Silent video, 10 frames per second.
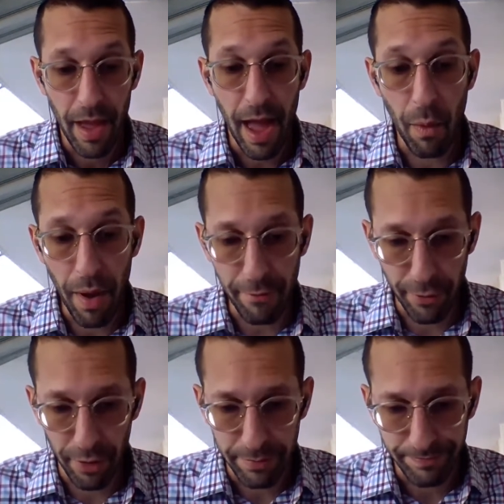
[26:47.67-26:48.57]

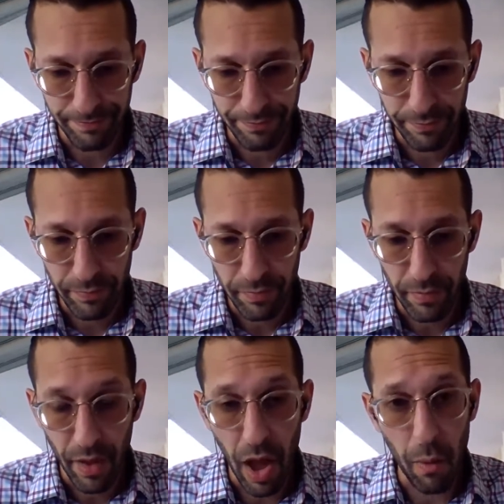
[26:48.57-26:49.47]
However,
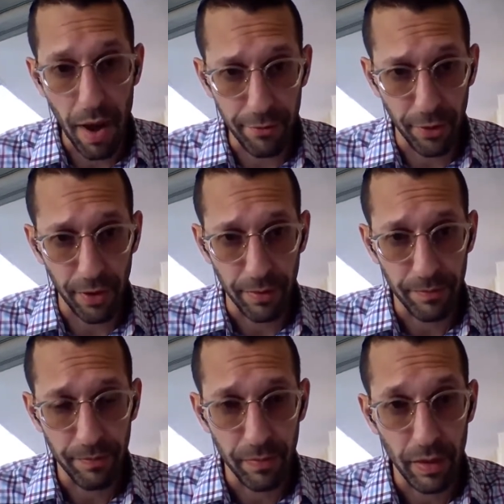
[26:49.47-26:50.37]

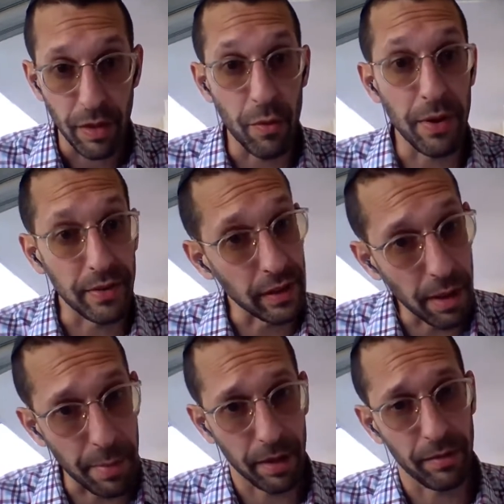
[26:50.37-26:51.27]
there is a
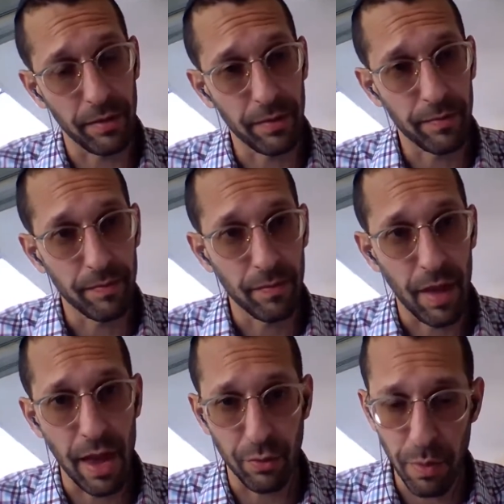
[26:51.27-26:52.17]
limit,
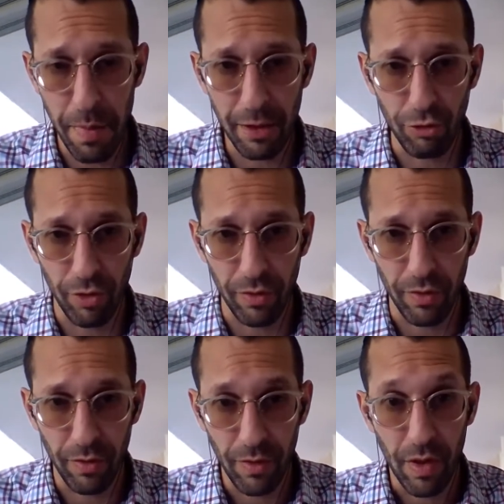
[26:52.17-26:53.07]
as we
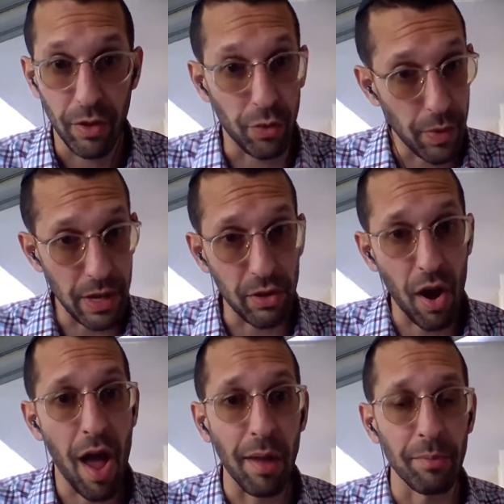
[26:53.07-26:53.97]
mentioned, 3
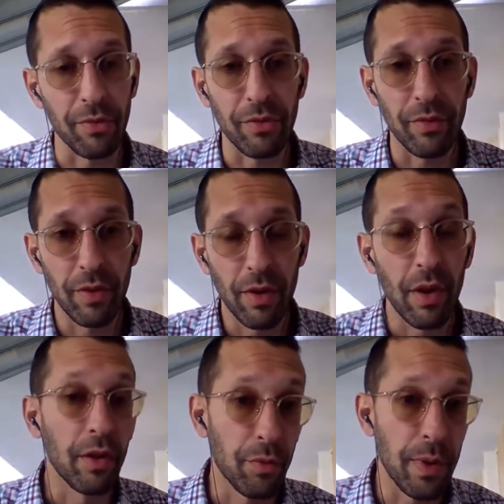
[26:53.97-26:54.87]
times.
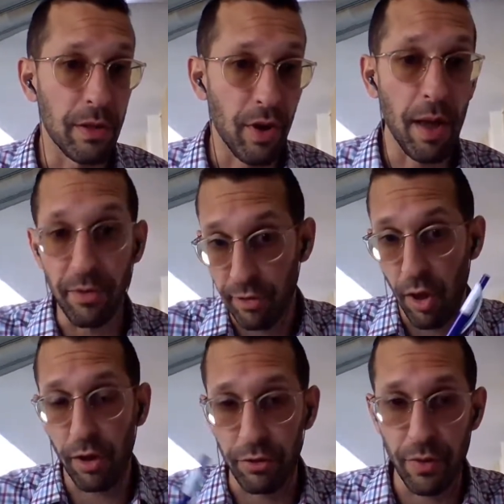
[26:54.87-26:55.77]
3 times, as
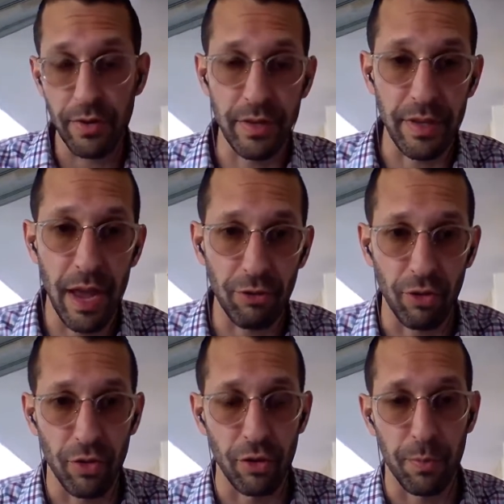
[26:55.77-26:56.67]
long as there isn't danger
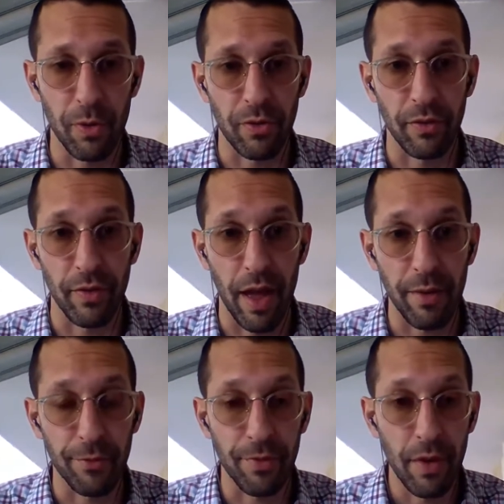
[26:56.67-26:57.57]
to this person's
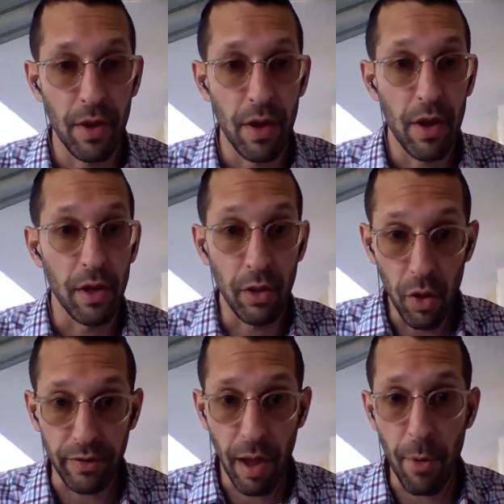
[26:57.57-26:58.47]
life.
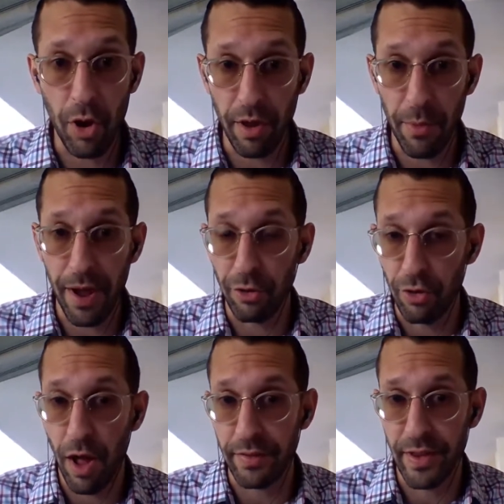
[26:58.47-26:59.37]
Lo tamar damecha,
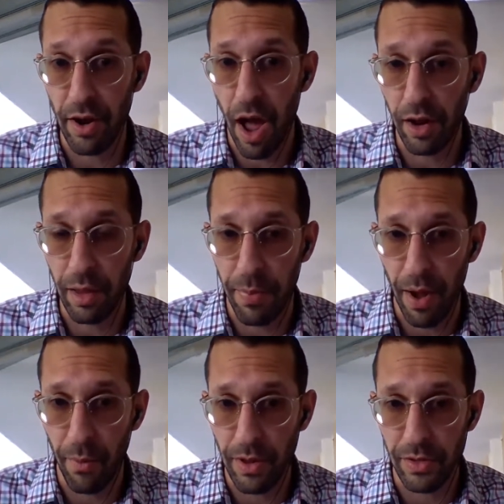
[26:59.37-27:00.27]
do not stand idly
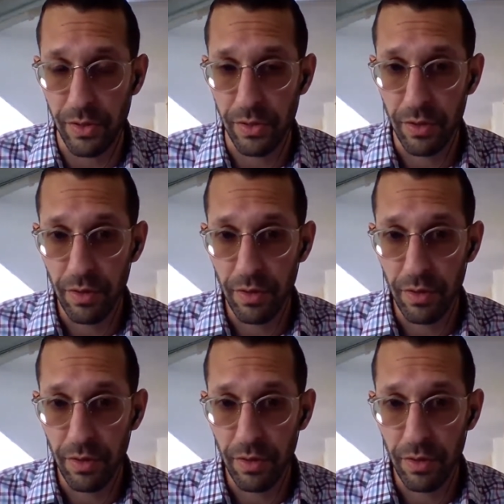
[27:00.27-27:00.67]
by one's